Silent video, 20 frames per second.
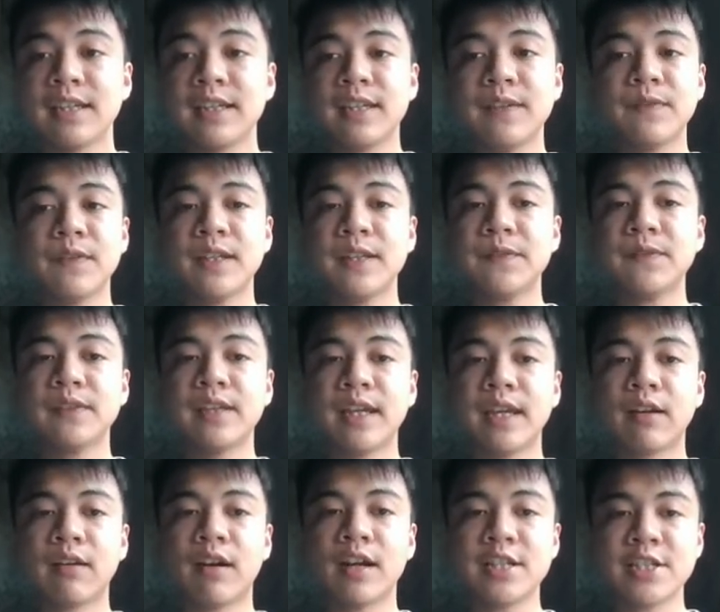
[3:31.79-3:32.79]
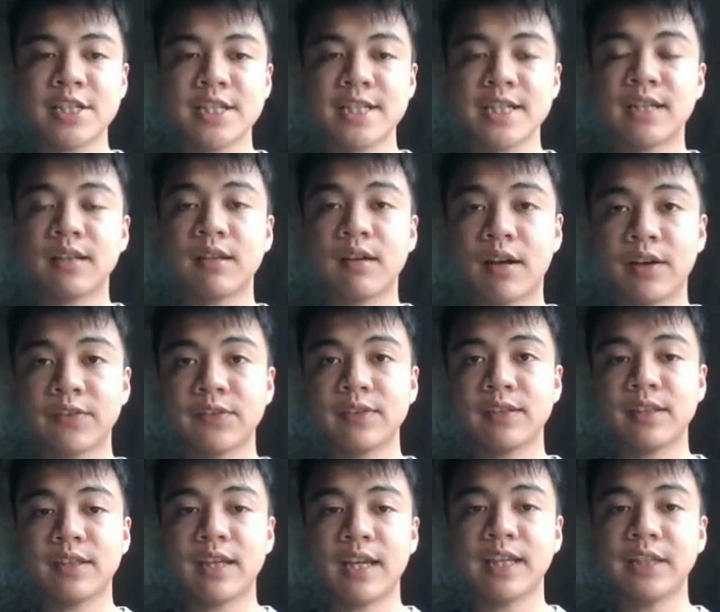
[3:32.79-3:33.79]
even if they contradict
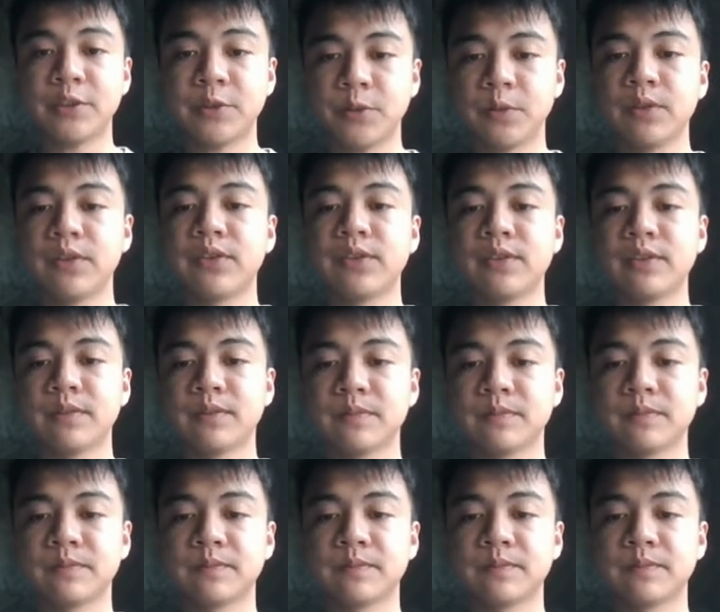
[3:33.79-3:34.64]
laws and rules.